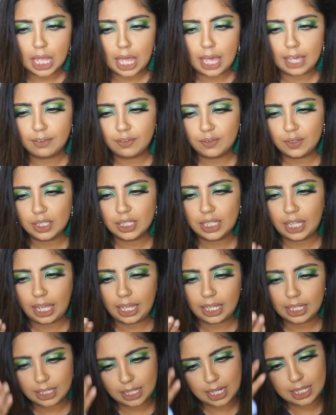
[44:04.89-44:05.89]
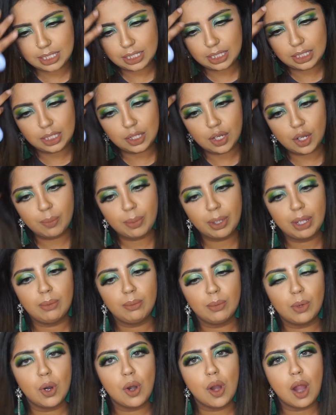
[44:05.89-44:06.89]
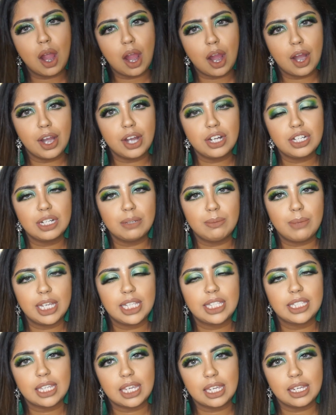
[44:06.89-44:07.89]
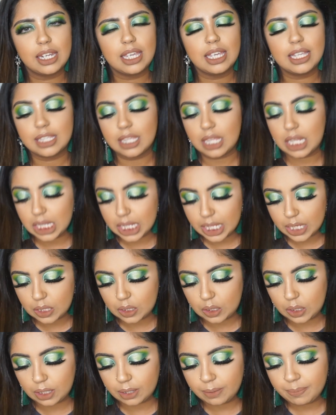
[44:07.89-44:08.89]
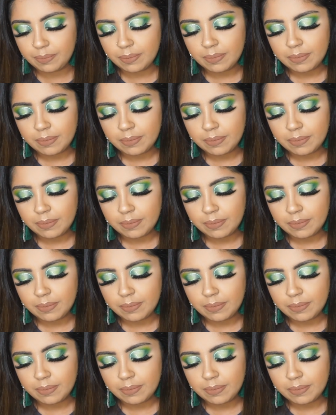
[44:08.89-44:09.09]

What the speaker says: I feel like that's a little bit more harsh and my skin is a little